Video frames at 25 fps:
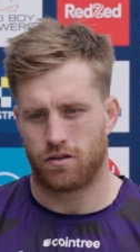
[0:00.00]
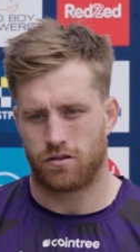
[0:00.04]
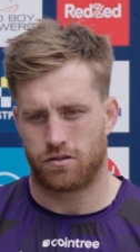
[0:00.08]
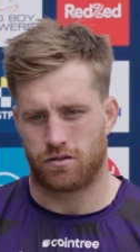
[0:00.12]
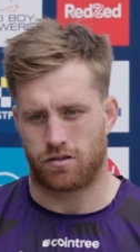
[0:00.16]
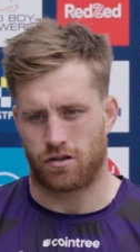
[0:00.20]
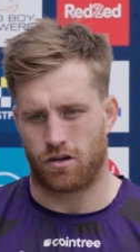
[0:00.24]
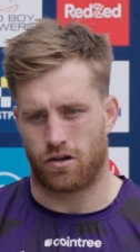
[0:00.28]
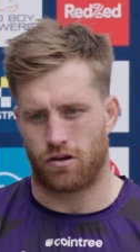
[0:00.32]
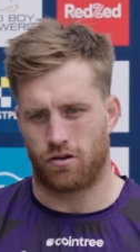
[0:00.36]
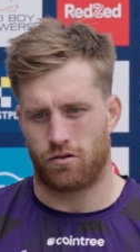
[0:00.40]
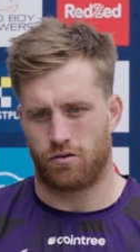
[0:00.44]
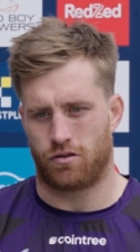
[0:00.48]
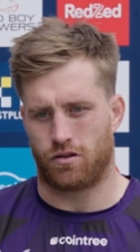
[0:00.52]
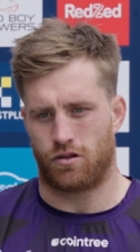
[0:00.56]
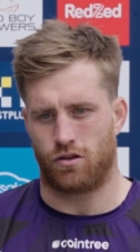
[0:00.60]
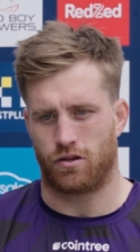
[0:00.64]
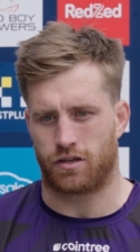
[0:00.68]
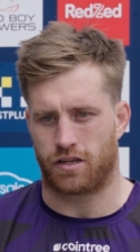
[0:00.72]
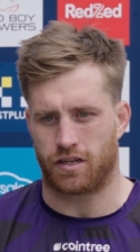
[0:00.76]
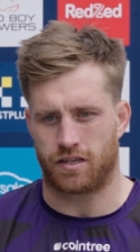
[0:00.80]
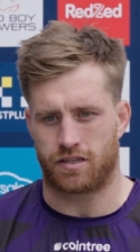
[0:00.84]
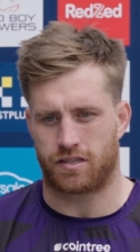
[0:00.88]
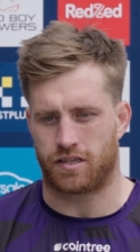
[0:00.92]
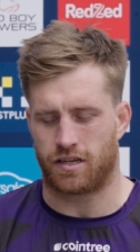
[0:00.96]
So
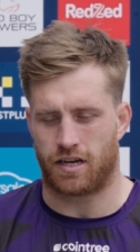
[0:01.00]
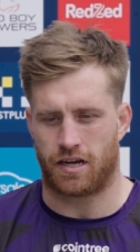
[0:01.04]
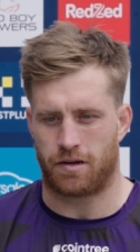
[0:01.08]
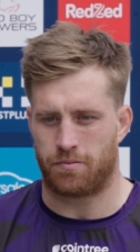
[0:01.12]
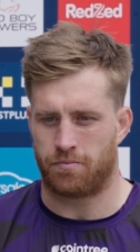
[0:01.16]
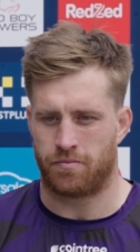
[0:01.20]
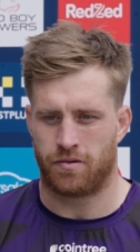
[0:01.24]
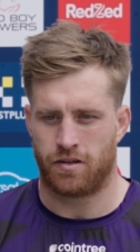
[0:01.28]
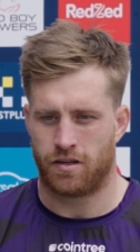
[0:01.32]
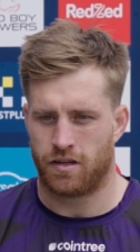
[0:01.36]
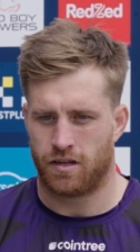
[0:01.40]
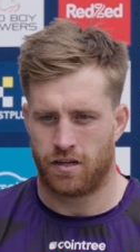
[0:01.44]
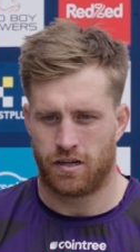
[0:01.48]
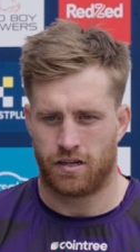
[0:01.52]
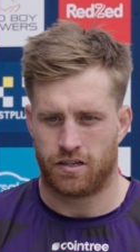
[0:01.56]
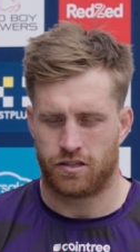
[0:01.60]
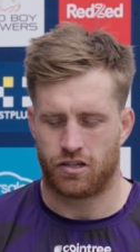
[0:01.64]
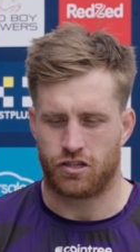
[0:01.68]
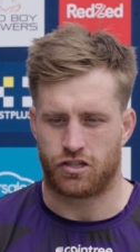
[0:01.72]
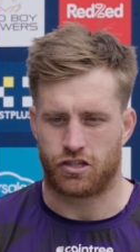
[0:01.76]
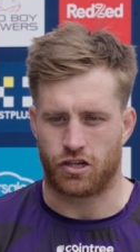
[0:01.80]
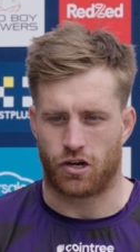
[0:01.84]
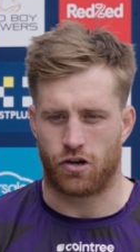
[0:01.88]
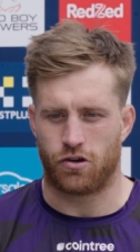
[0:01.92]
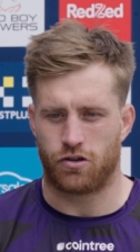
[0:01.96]
look, it's
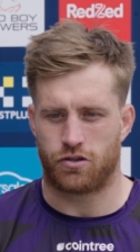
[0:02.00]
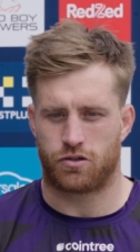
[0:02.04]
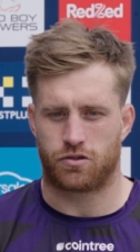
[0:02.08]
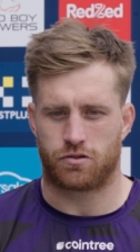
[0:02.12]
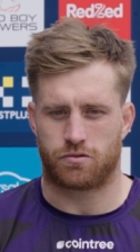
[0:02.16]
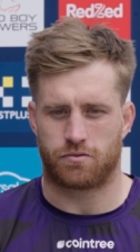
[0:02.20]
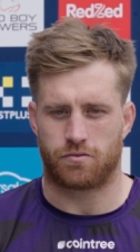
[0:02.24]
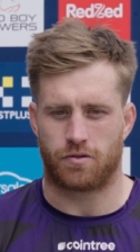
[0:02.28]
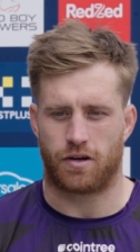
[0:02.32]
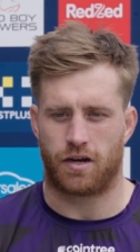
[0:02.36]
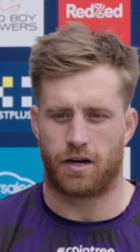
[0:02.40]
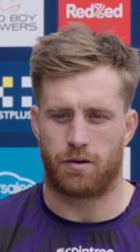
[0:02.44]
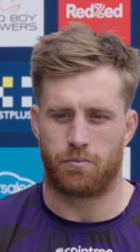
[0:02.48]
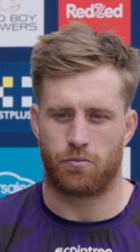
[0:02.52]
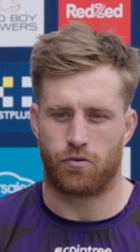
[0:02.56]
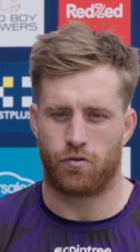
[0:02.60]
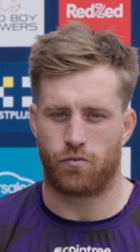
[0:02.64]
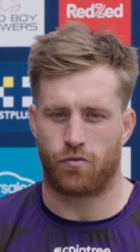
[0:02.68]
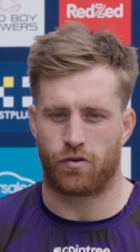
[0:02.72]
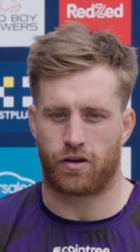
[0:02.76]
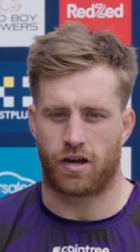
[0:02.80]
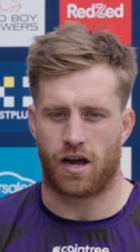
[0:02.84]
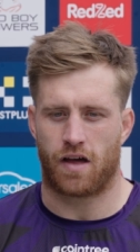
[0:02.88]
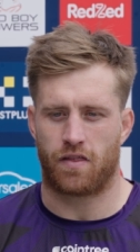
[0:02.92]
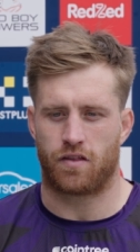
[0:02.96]
just shows who,
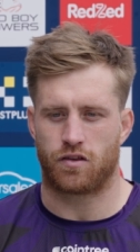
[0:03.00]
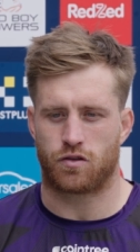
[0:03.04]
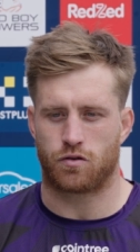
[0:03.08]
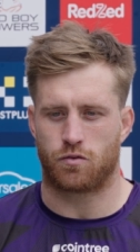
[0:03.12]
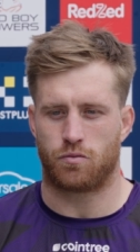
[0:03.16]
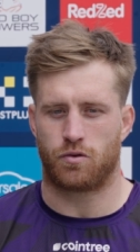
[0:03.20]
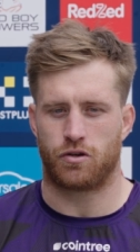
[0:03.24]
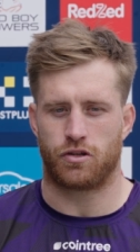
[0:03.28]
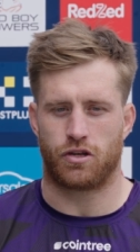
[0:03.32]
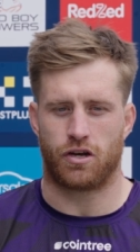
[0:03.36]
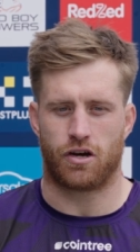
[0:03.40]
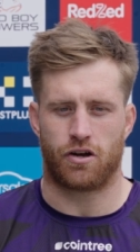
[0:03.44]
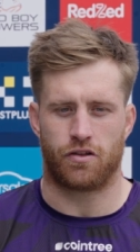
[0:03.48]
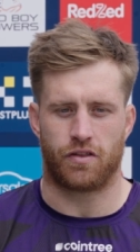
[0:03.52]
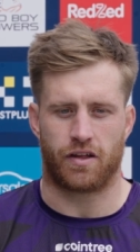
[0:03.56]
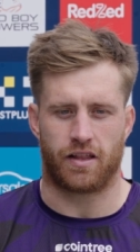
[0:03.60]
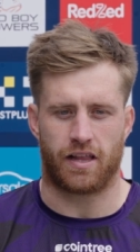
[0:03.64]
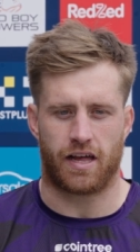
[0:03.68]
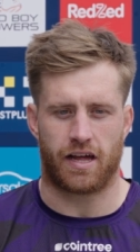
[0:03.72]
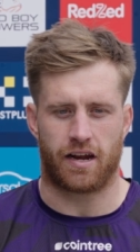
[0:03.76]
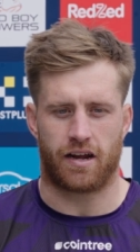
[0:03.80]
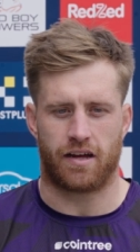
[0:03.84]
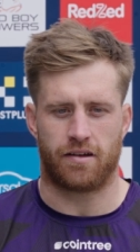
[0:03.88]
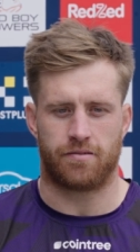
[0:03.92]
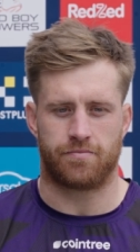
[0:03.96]
regardless of what you are on the
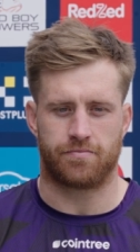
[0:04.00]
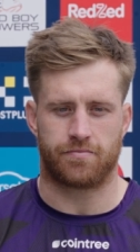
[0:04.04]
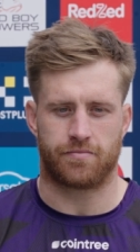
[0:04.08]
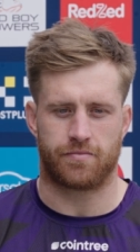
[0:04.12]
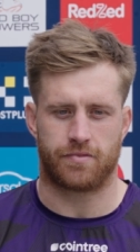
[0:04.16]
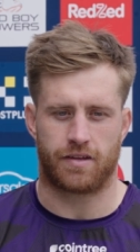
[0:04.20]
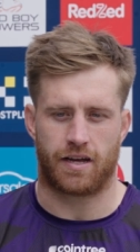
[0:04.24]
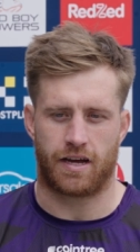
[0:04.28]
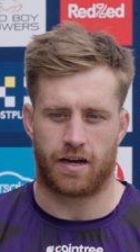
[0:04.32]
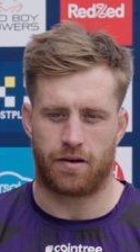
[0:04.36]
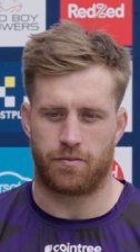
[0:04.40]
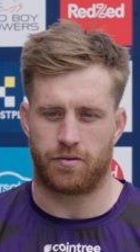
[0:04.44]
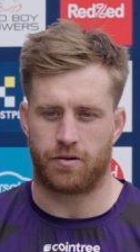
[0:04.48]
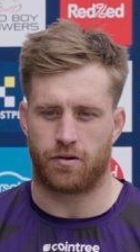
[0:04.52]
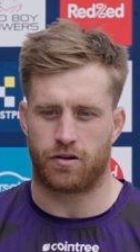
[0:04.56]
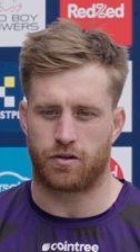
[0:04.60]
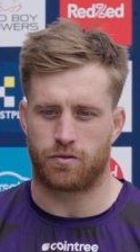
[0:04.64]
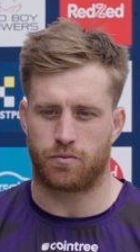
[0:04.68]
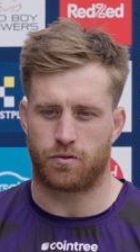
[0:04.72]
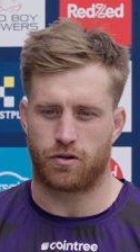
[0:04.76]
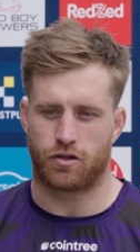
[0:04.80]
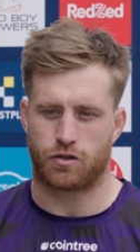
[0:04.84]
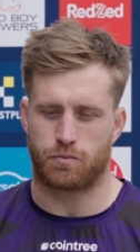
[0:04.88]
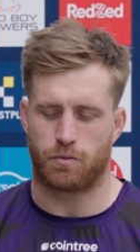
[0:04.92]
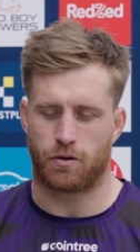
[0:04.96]
ladder, what
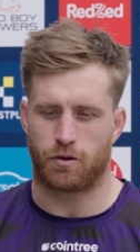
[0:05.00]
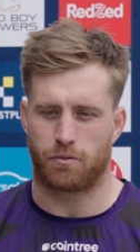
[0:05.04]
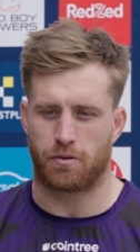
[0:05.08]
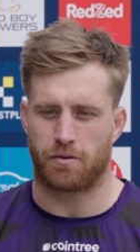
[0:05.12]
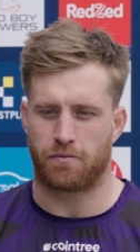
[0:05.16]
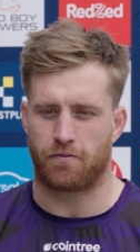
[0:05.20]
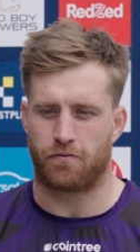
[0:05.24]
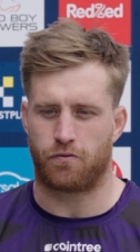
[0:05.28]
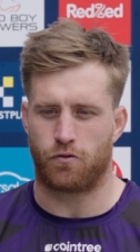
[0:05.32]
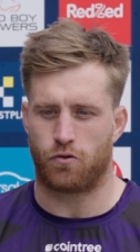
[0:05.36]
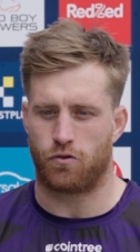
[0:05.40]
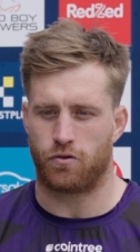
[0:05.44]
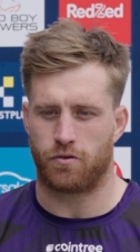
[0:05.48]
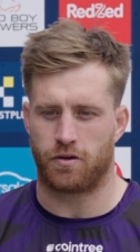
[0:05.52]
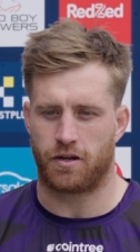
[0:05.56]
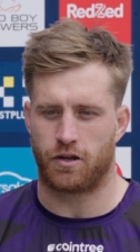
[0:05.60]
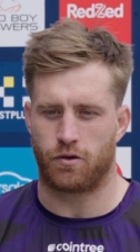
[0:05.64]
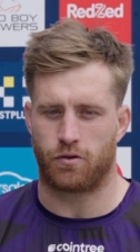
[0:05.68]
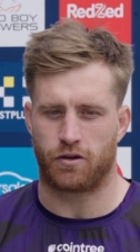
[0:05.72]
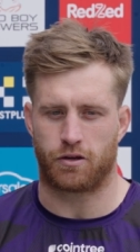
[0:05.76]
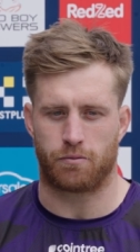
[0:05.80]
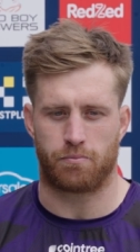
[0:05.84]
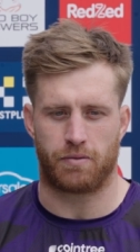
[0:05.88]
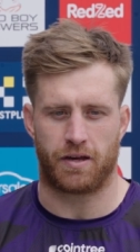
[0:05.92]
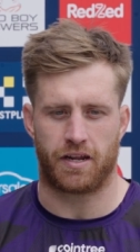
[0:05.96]
I spoke about before,
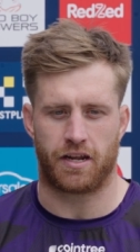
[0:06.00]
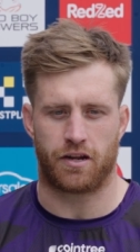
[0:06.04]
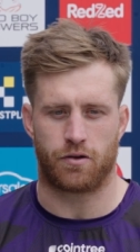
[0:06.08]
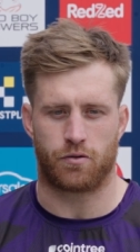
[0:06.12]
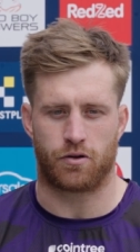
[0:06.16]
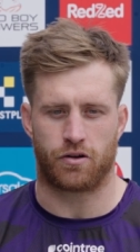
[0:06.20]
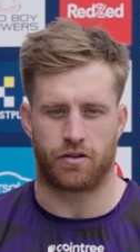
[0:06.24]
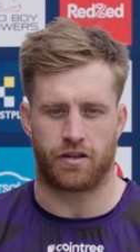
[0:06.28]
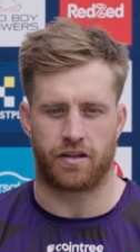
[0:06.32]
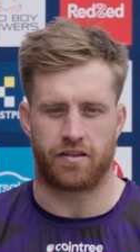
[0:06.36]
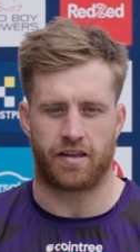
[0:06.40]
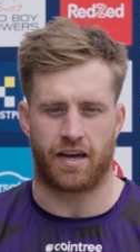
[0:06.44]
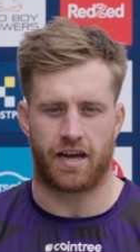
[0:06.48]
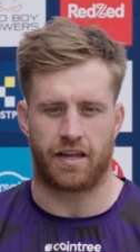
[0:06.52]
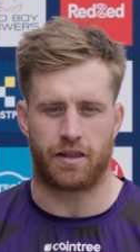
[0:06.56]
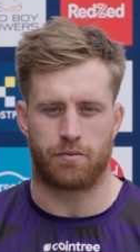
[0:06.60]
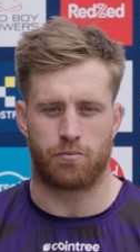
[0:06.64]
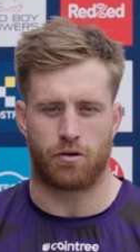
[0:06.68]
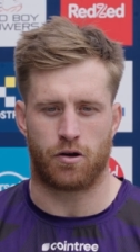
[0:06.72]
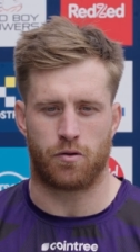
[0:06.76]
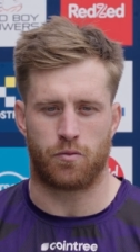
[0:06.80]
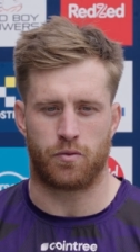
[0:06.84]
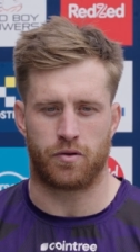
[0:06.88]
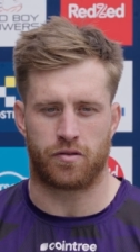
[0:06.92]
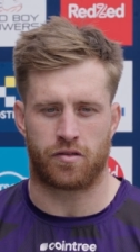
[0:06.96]
anyone can beat anyone on the day at the
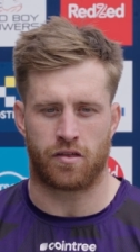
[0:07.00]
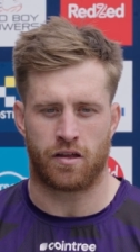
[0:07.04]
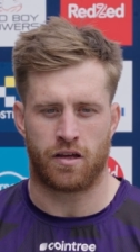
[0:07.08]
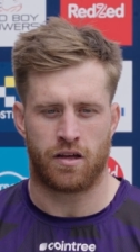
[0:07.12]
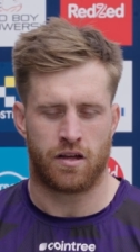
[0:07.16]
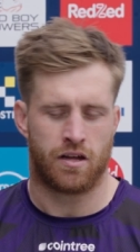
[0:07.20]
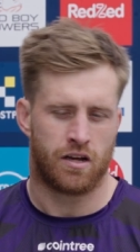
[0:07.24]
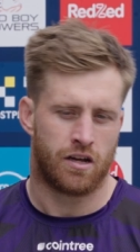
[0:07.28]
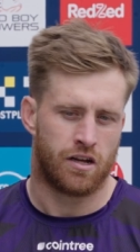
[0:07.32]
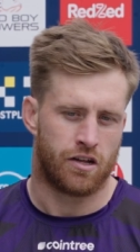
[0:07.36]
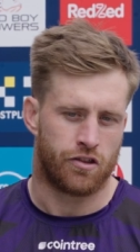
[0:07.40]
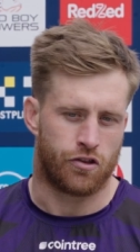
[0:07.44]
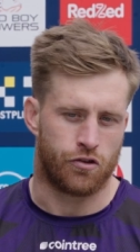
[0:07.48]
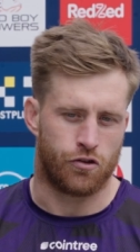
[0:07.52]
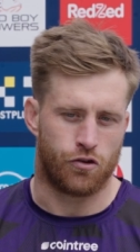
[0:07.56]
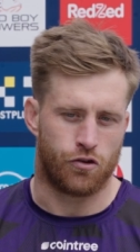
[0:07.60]
moment with